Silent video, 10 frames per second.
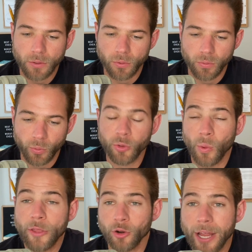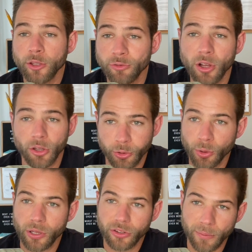with whether or not you followed through on
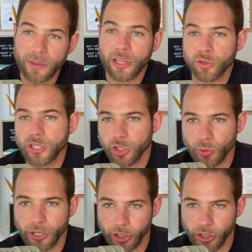something that you said you were going to do,